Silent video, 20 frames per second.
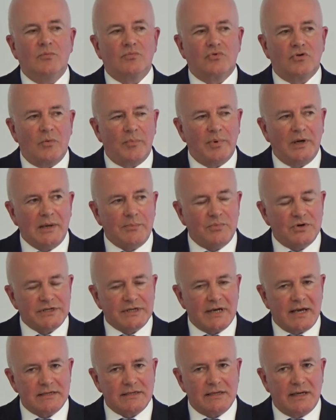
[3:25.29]
properly
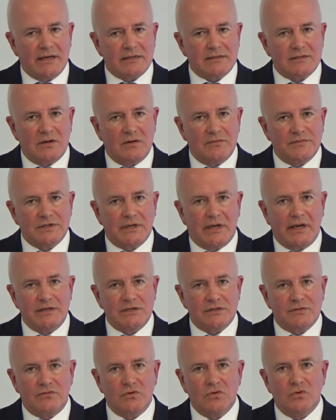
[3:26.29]
protecting ourselves
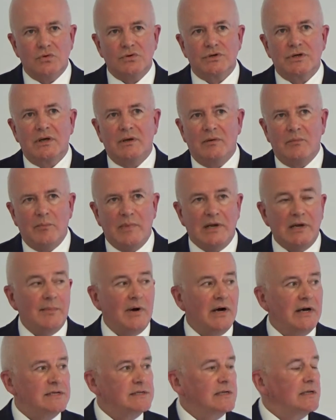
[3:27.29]
against fraud,
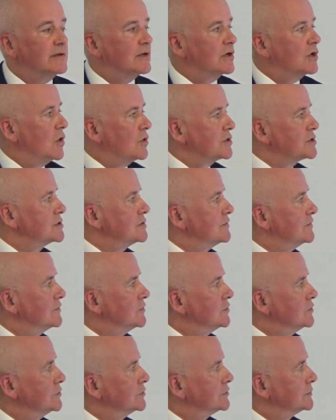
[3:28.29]
minimising the cost of
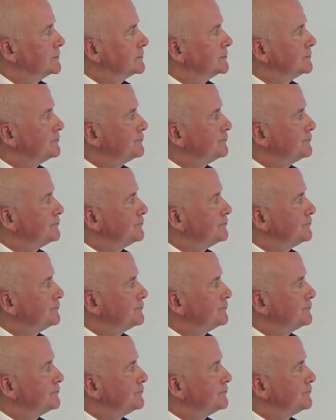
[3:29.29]
fraud.